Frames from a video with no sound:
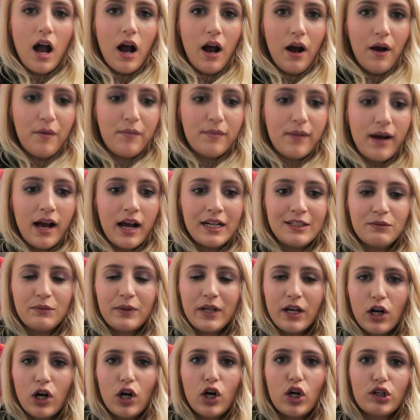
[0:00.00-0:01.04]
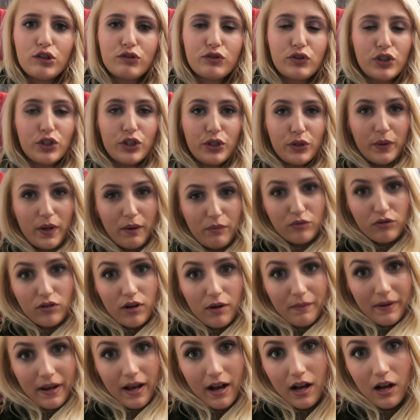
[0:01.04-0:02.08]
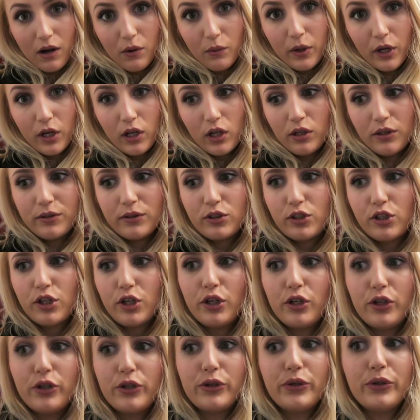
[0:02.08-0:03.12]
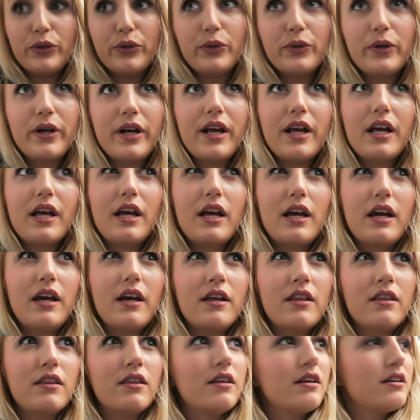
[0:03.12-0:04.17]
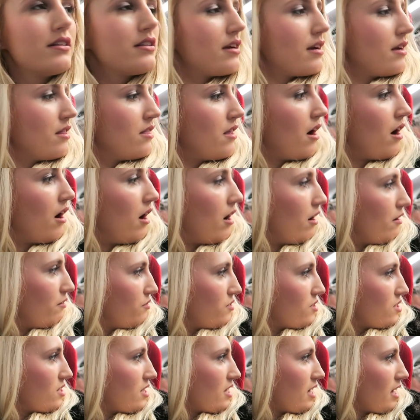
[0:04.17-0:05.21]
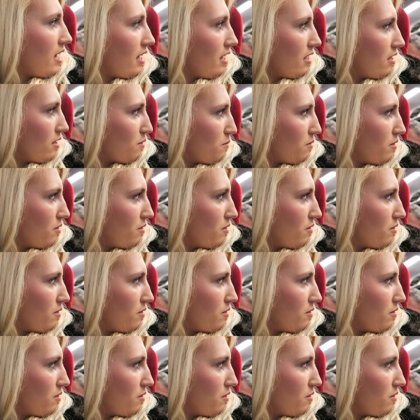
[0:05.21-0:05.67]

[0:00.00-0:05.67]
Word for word: Um, and we are off to a premiere. We're going to, in, is it In the Heart of the Sea?